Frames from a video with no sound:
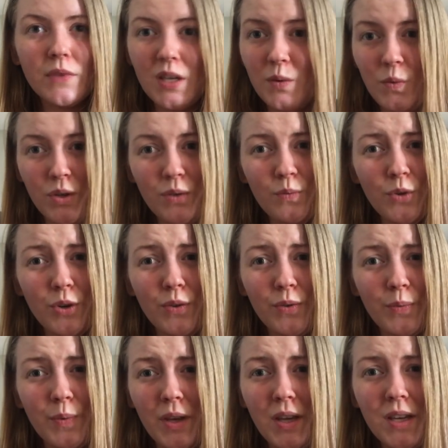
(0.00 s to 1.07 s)
it wouldn't work for
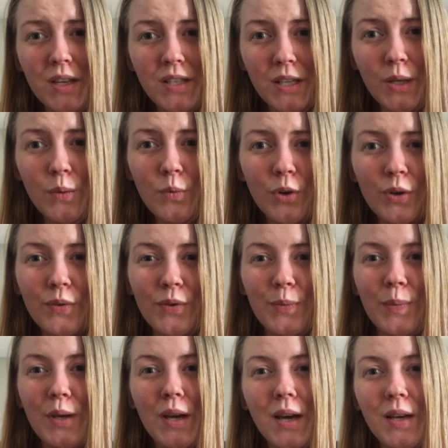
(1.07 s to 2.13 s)
me. It didn't work for
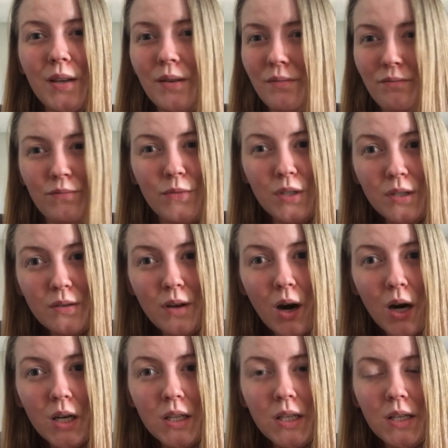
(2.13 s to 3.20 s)
me. I
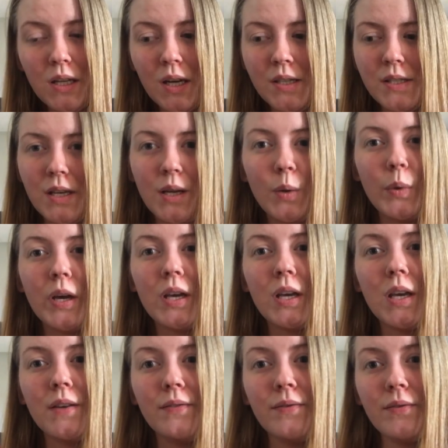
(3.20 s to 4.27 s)
hardly lost any
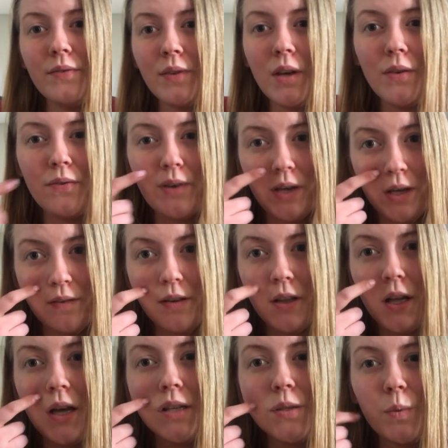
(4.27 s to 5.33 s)
weight, if I even
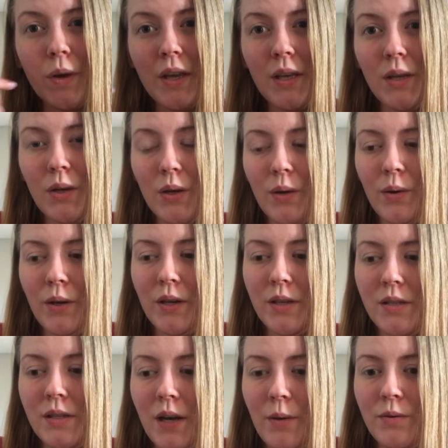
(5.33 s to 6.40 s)
lost weight, you know,
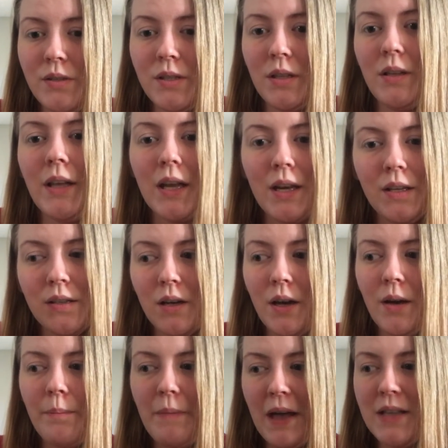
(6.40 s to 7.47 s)
because I was still getting
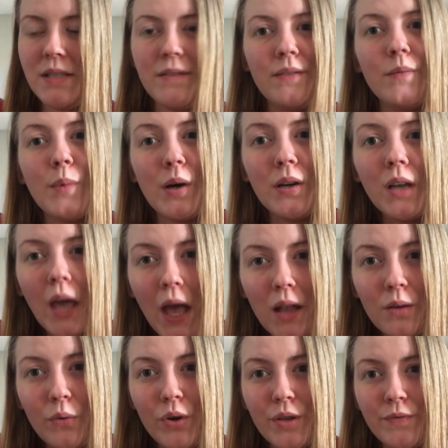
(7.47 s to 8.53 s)
a massive amount of
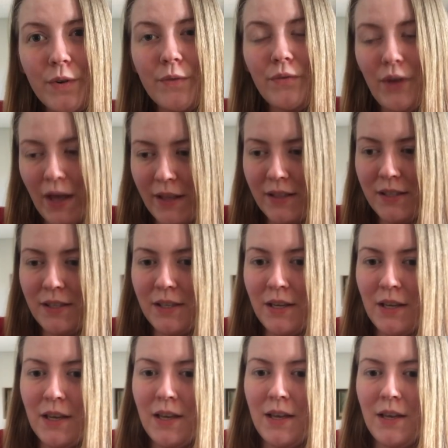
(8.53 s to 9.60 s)
calories from fats
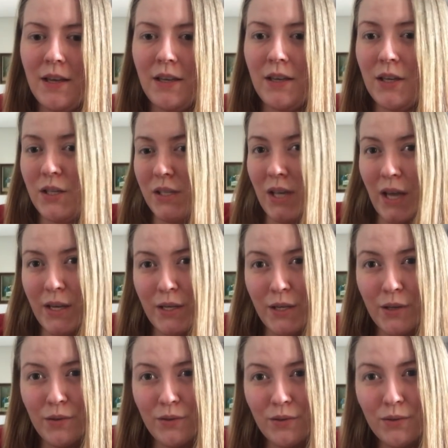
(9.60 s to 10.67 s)
because I
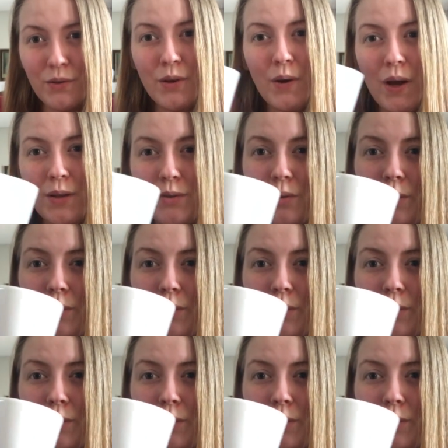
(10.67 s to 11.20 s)
didn't know how to